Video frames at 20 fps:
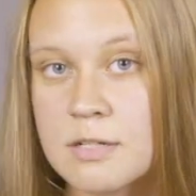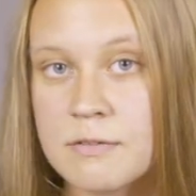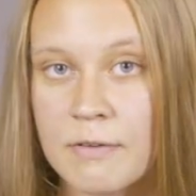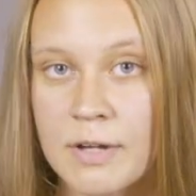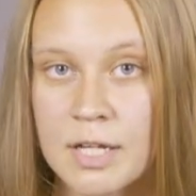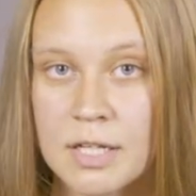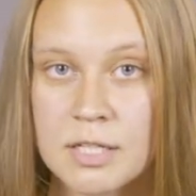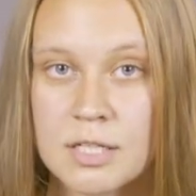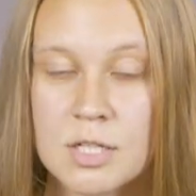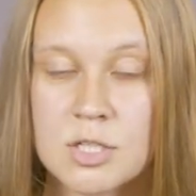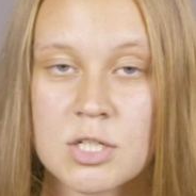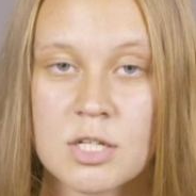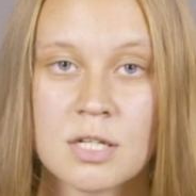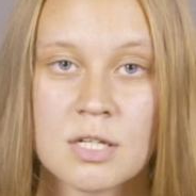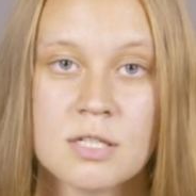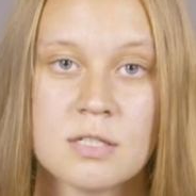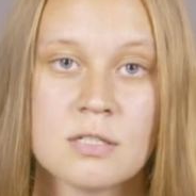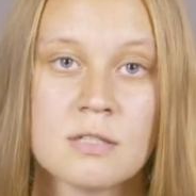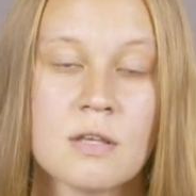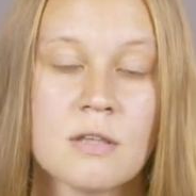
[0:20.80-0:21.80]
advantage
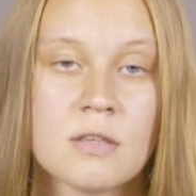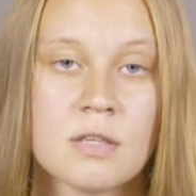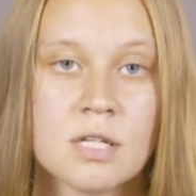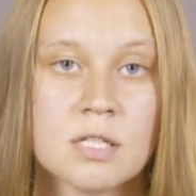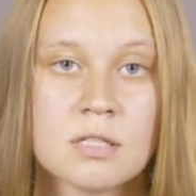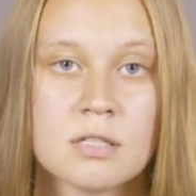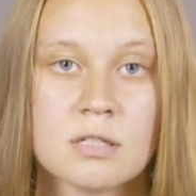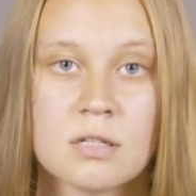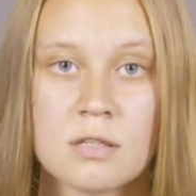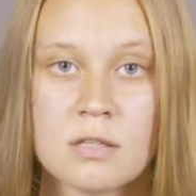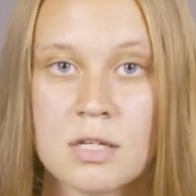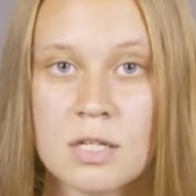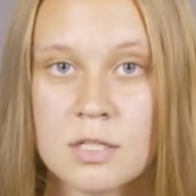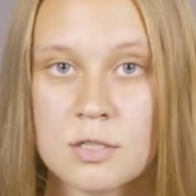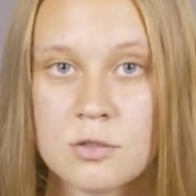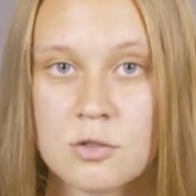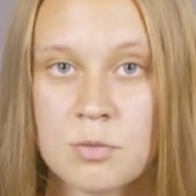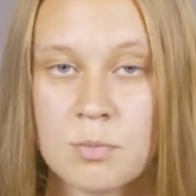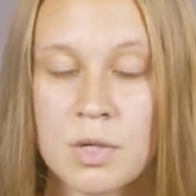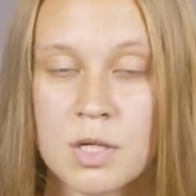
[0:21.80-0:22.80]
is that the
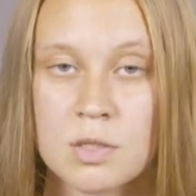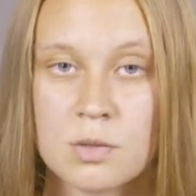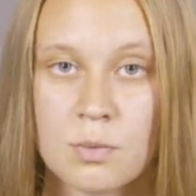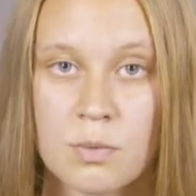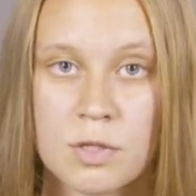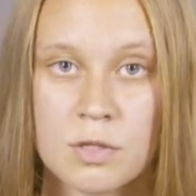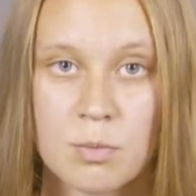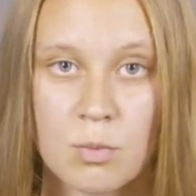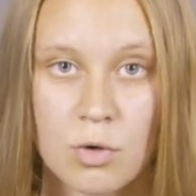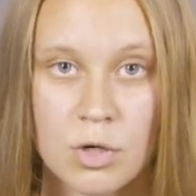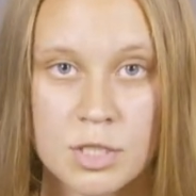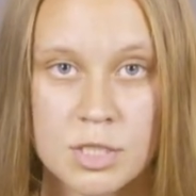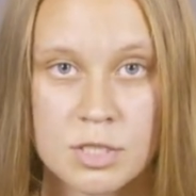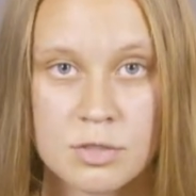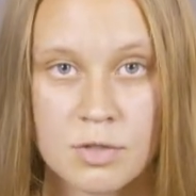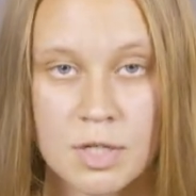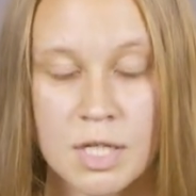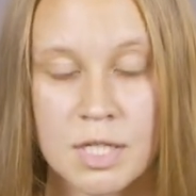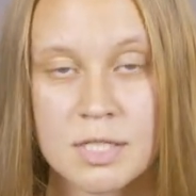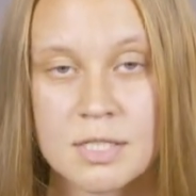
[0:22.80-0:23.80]
instrument with more
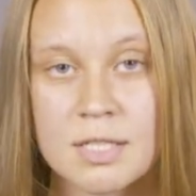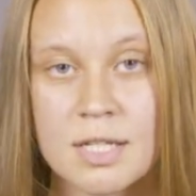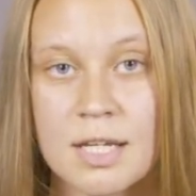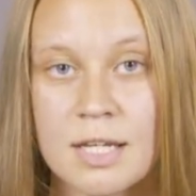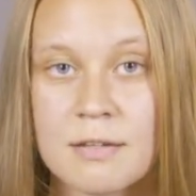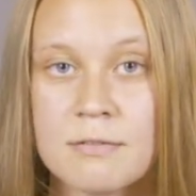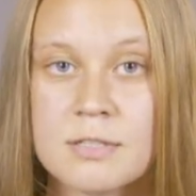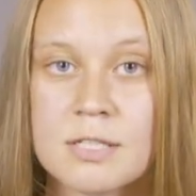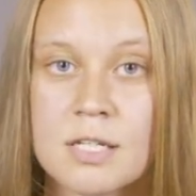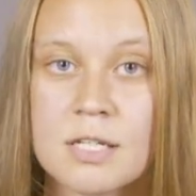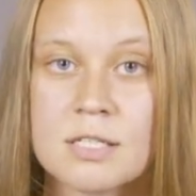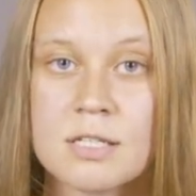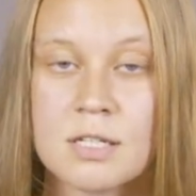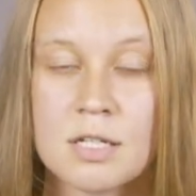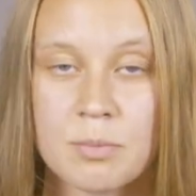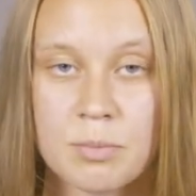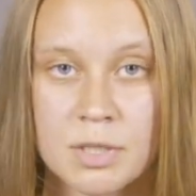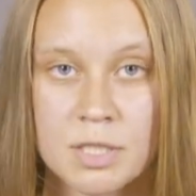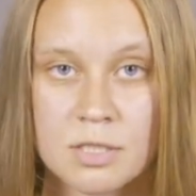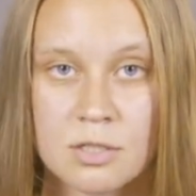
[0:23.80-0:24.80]
strings gives us an
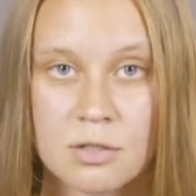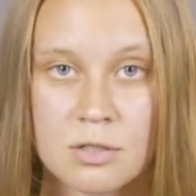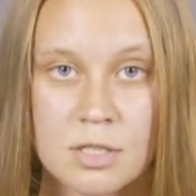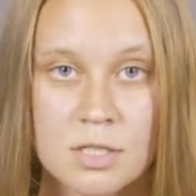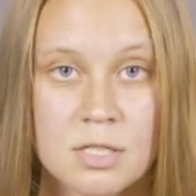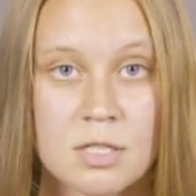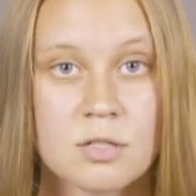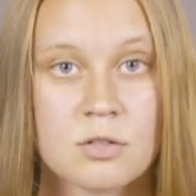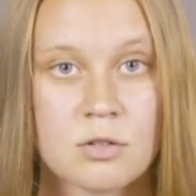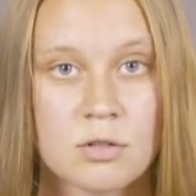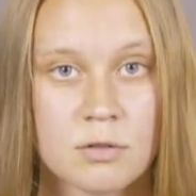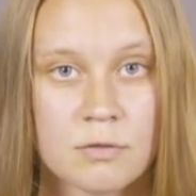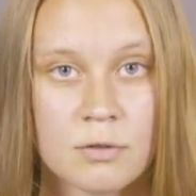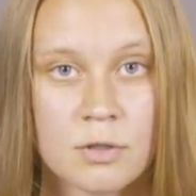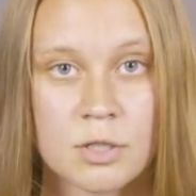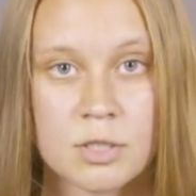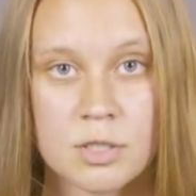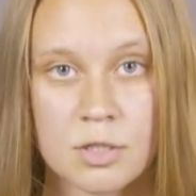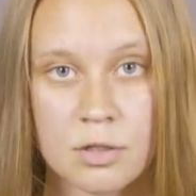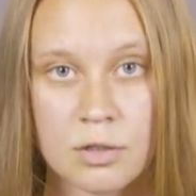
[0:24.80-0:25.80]
opportunity to
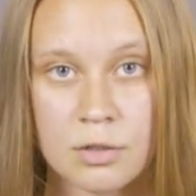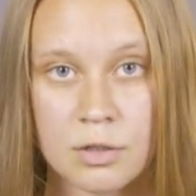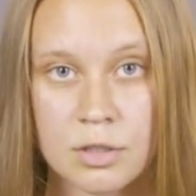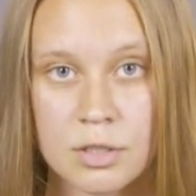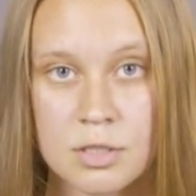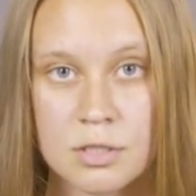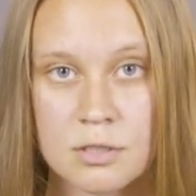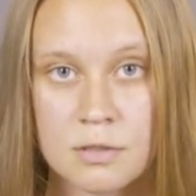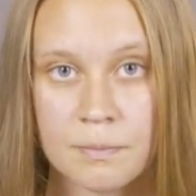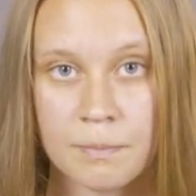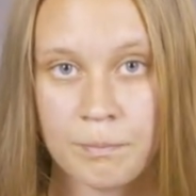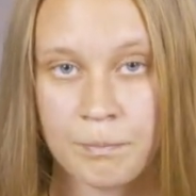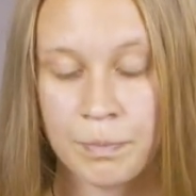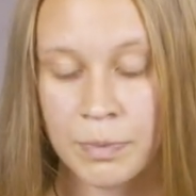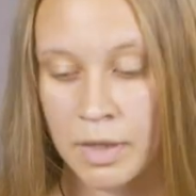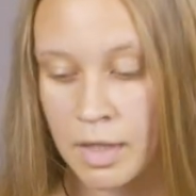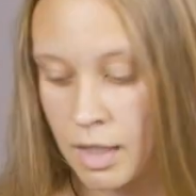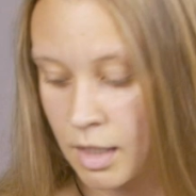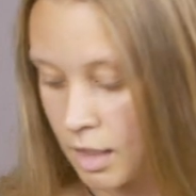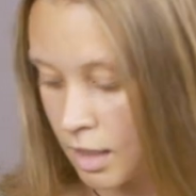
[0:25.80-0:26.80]
invert chords.
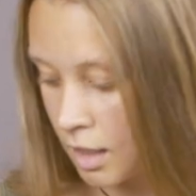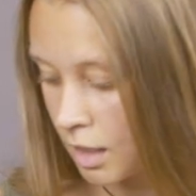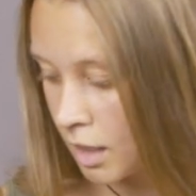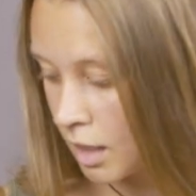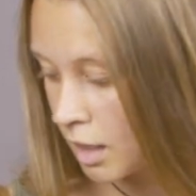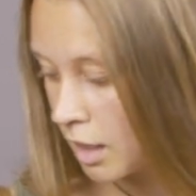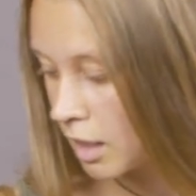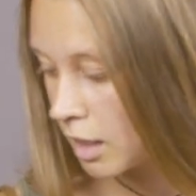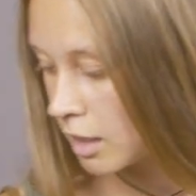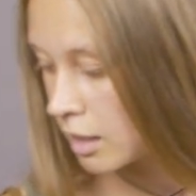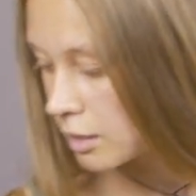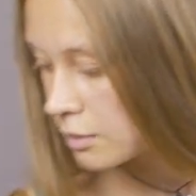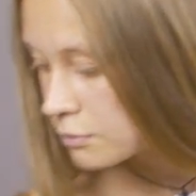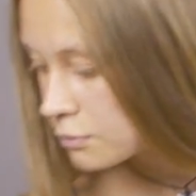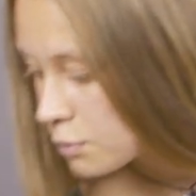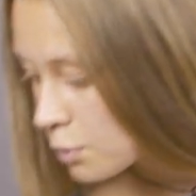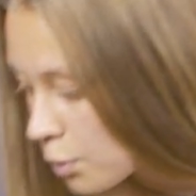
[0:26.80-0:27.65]
If